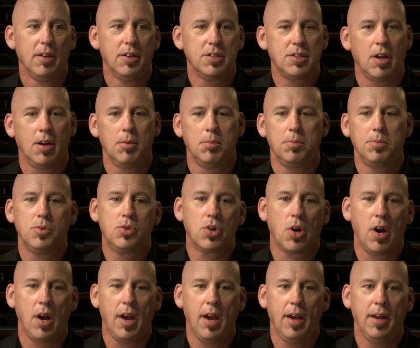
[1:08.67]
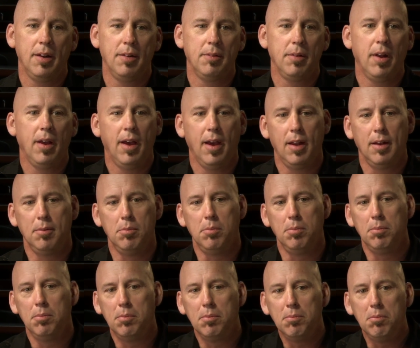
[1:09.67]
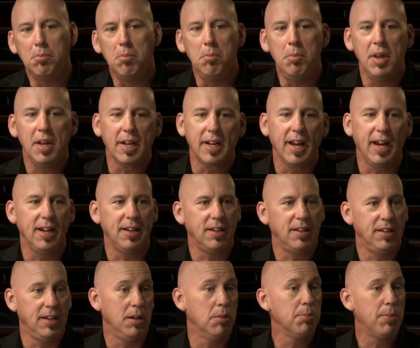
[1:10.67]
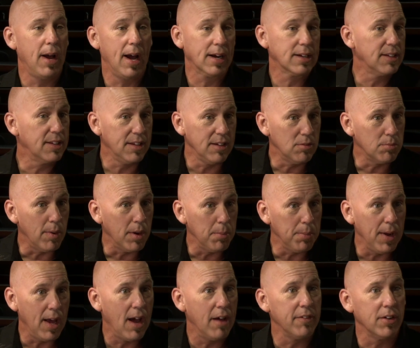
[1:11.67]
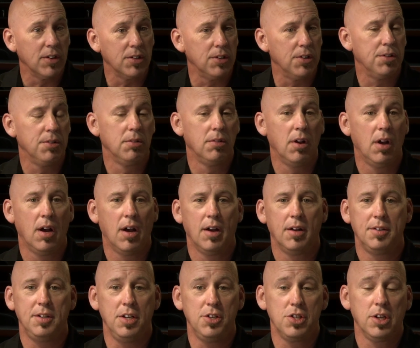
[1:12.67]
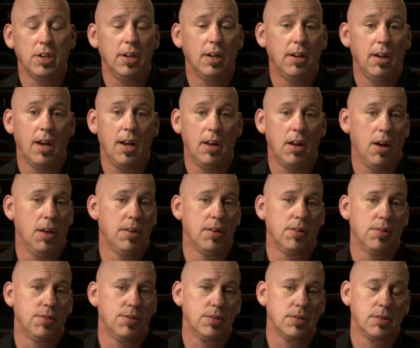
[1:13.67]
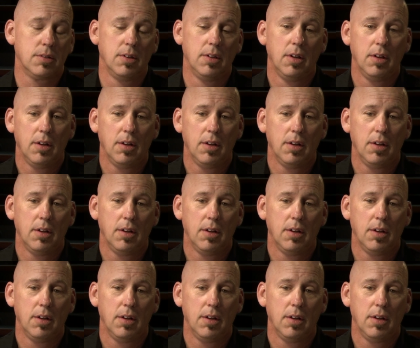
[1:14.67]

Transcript: Some try and mitigate the impact these might be having on their teaching, and others